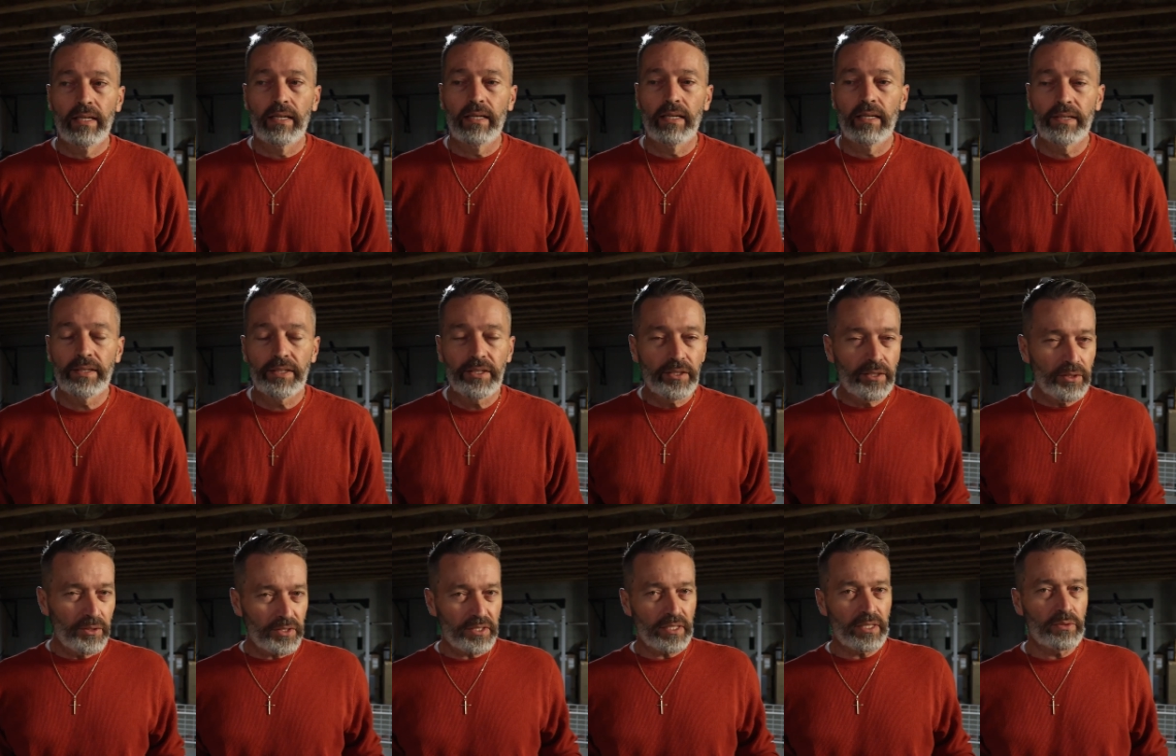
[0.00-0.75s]
You
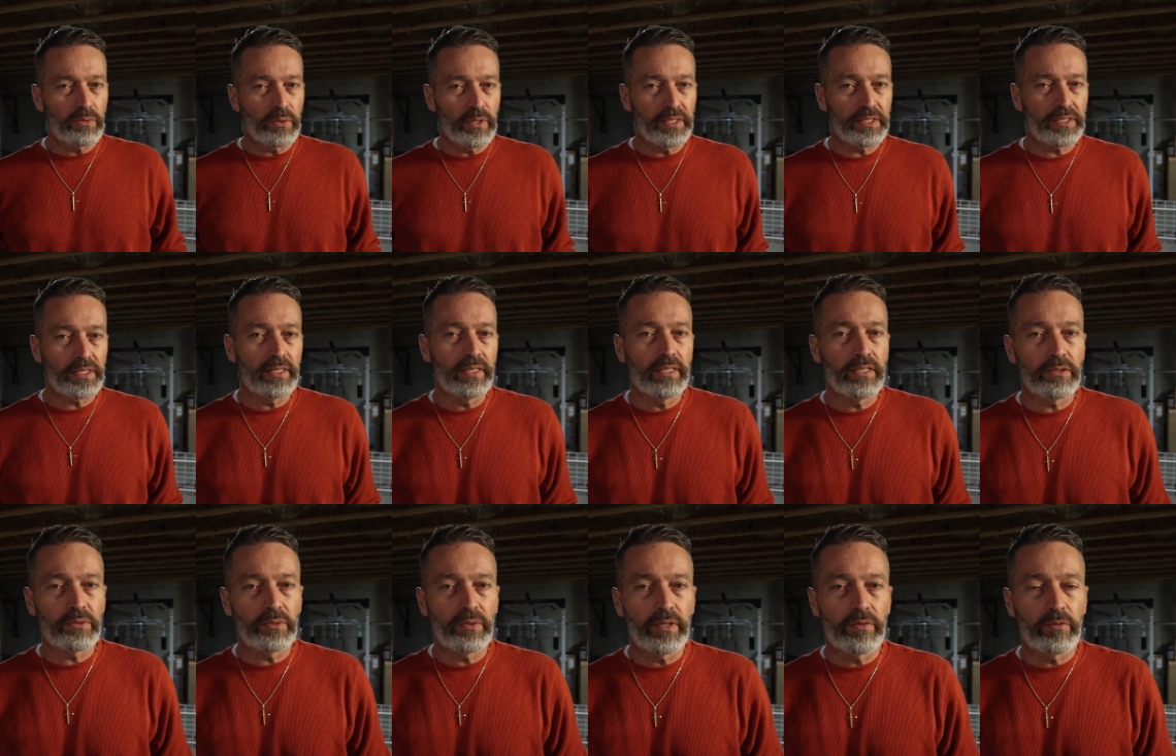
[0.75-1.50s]
do see wrist
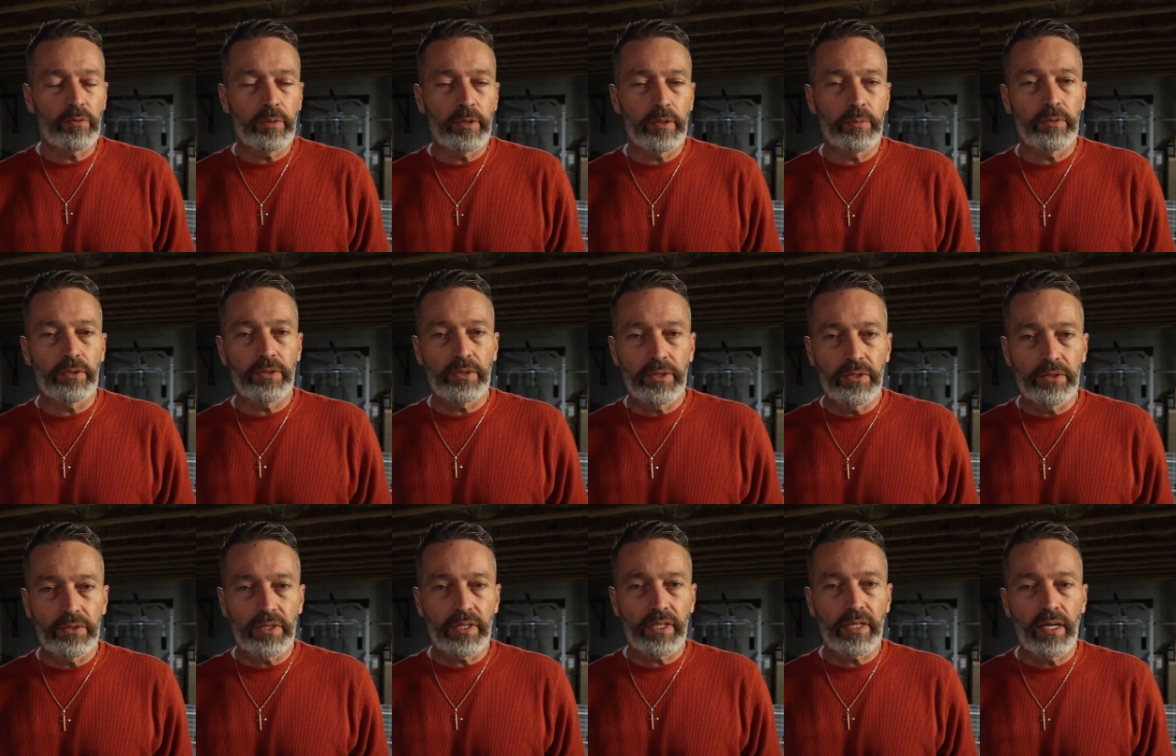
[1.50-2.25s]
slings whenever people are
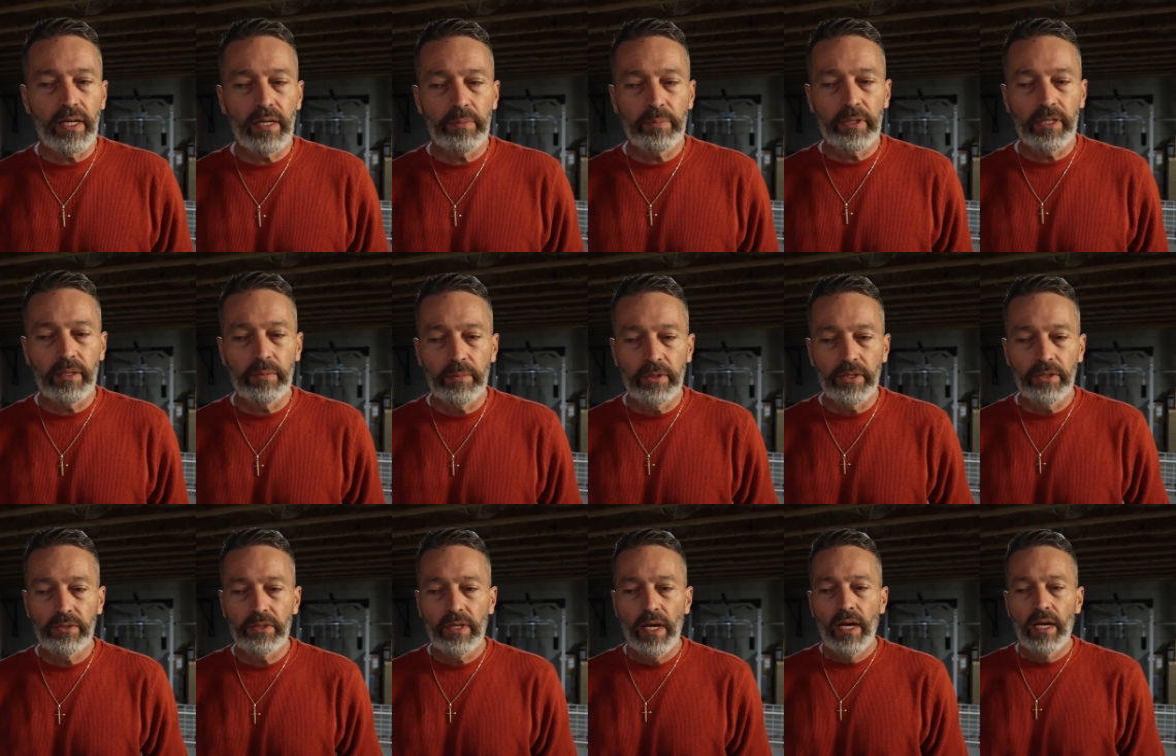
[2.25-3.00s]
using compound
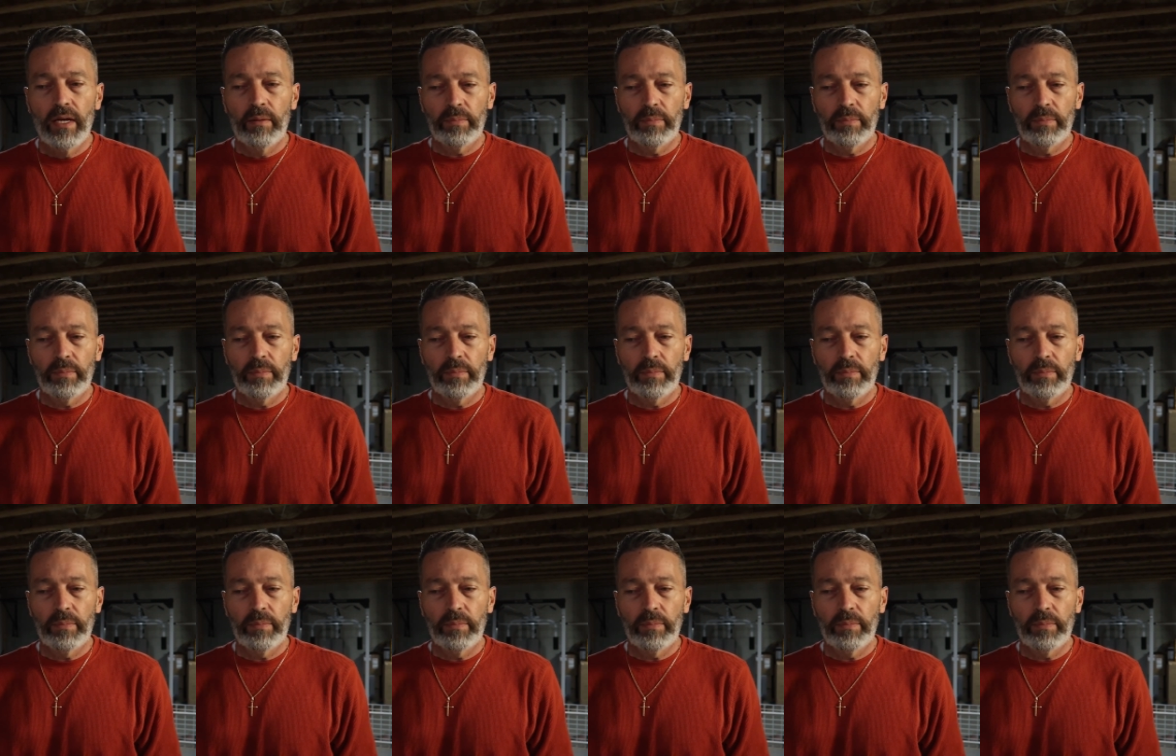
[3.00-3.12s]
bows,